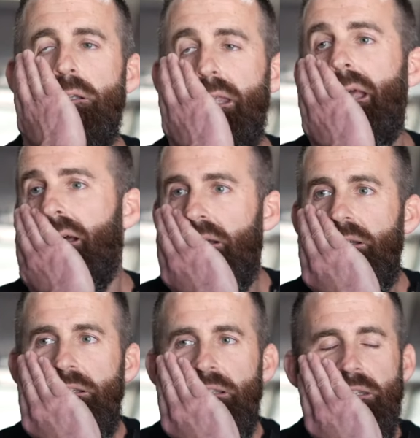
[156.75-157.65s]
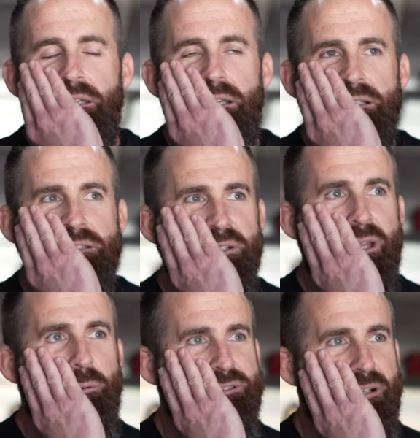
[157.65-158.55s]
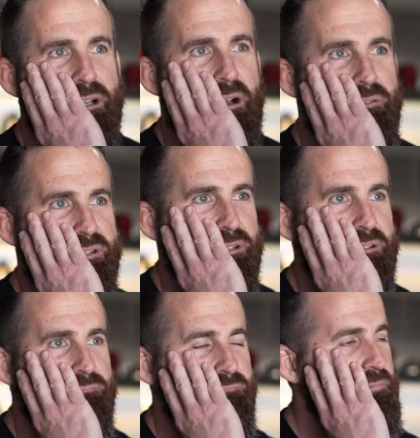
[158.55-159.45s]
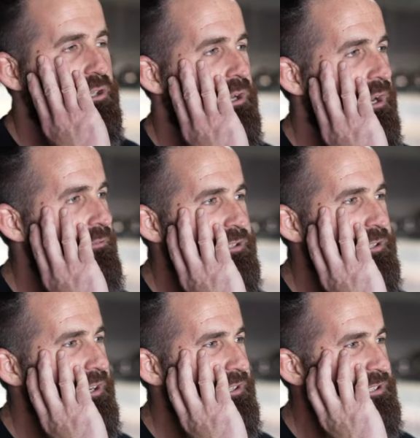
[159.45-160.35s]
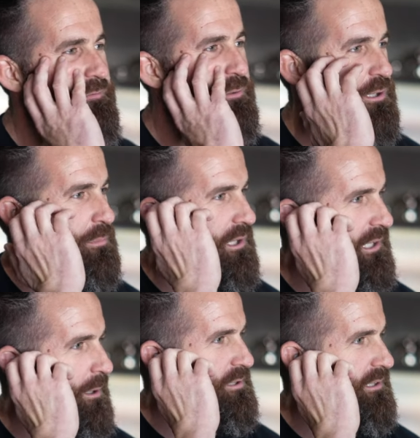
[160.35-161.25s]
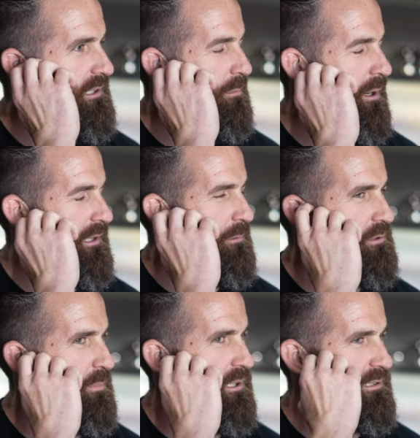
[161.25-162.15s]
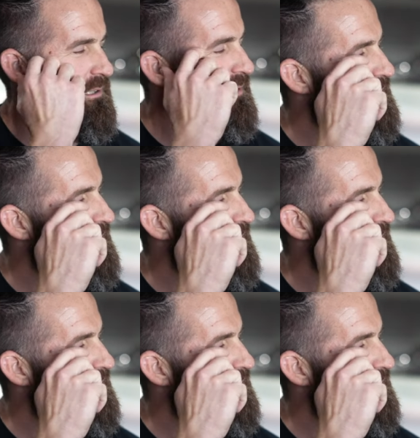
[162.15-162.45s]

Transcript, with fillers: Yeah, yeah. So that was like obviously you know kind of exciting to see if there's going to be any upset there, but I think that was the best